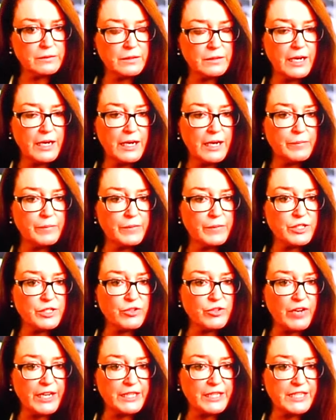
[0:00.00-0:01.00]
there's
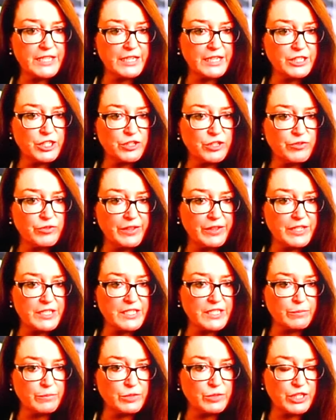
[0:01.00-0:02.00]
great contention around this
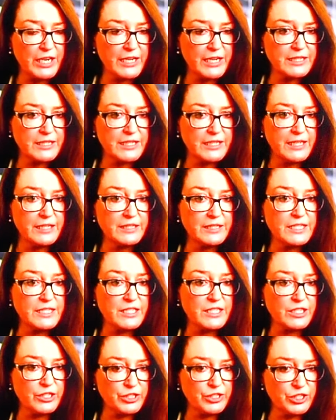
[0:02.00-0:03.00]
subject and
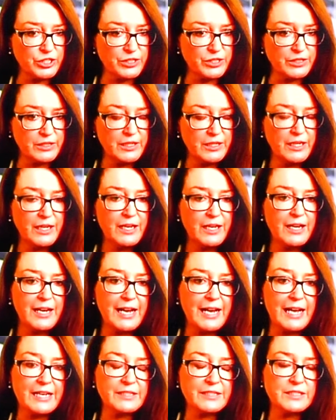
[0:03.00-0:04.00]
discussion.
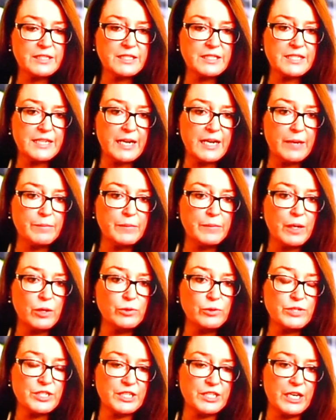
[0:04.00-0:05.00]
And
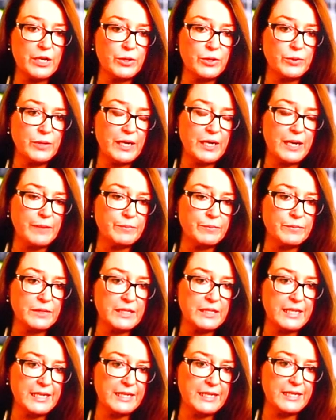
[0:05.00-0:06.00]
also,
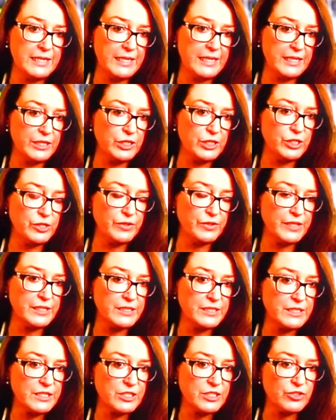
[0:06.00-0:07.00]
clearly, the
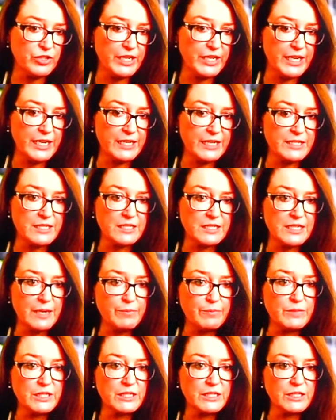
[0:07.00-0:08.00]
industry is
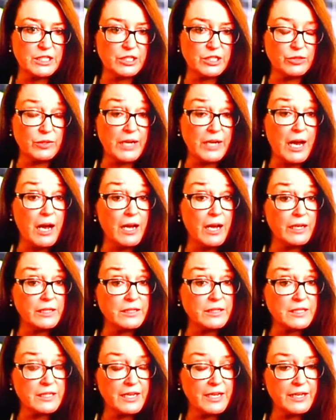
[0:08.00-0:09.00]
attempting to guide
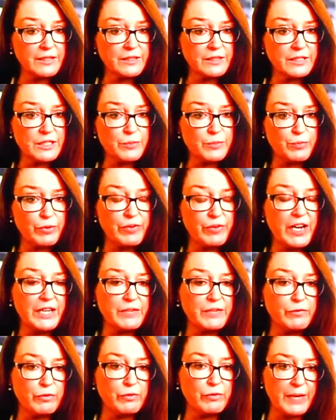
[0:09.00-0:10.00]
and provide
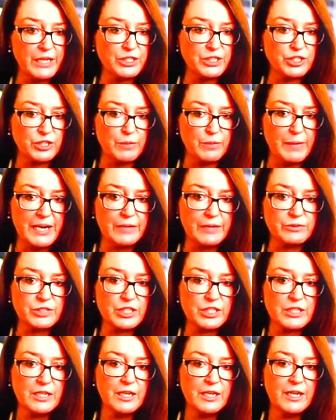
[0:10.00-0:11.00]
information about
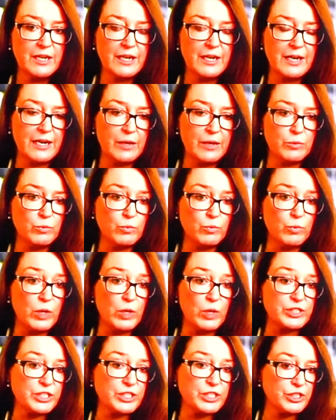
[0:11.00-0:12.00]

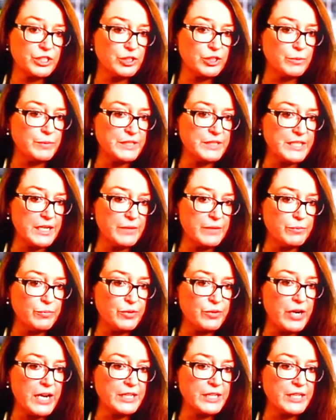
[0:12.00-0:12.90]
what should be done prior